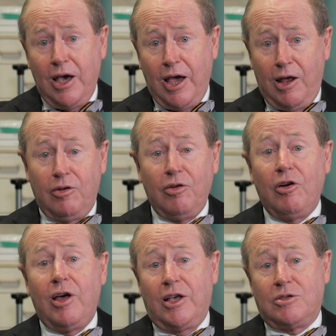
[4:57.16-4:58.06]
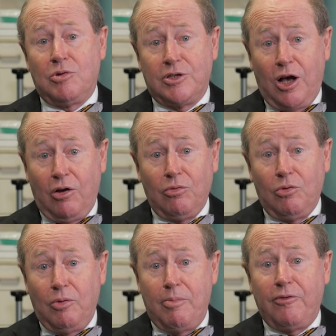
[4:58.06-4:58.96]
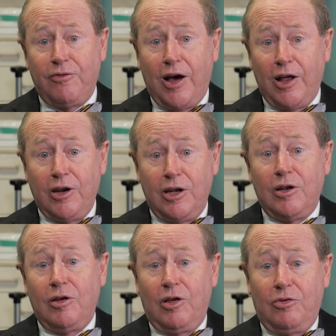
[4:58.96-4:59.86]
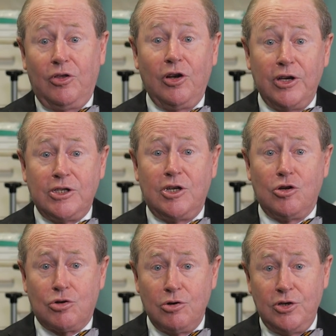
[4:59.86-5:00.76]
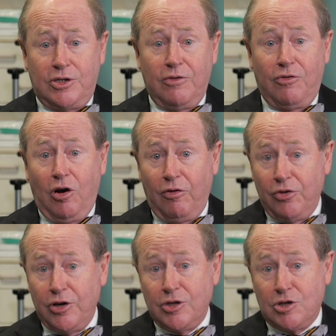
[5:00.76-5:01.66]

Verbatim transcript: and as a result, women find it the least intrusive of the